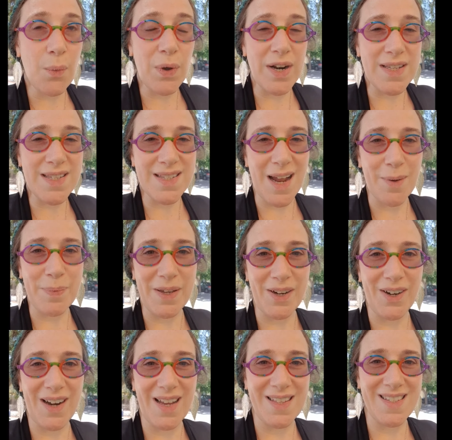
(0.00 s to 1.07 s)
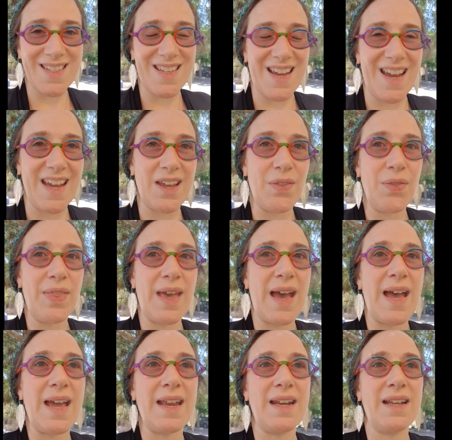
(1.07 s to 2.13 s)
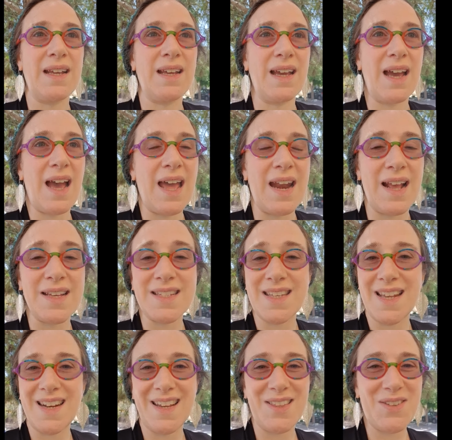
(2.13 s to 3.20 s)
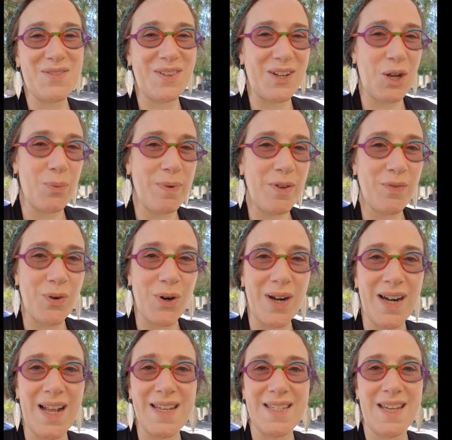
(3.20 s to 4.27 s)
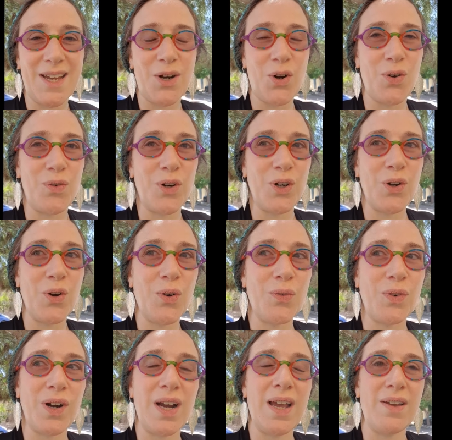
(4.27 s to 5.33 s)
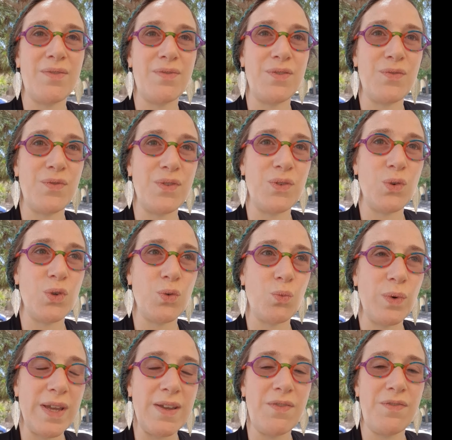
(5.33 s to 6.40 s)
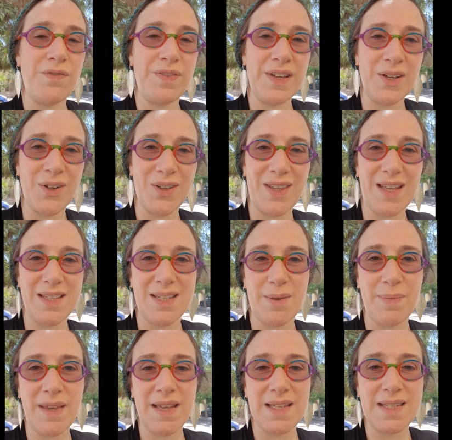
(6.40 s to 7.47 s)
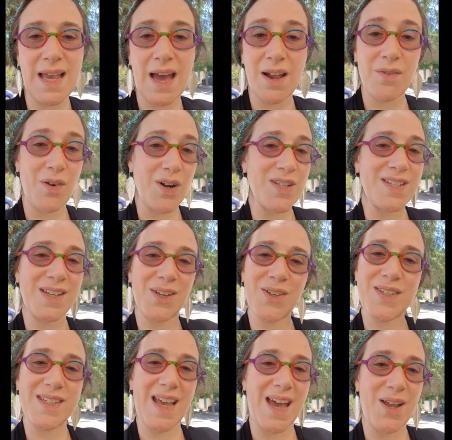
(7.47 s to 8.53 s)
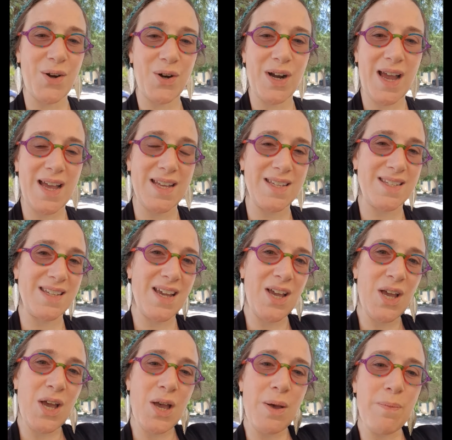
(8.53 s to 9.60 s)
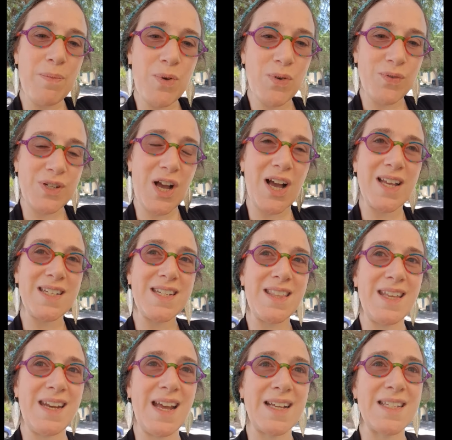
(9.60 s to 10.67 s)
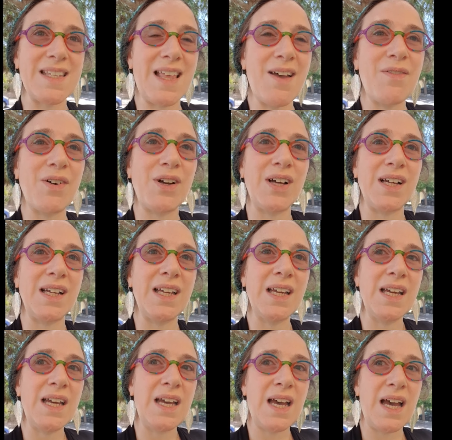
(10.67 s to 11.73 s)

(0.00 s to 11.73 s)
want to stop here and say that, and I said it in the video before and I say it over and over, if we feel that something's out of our skill set or has moved on to the next level,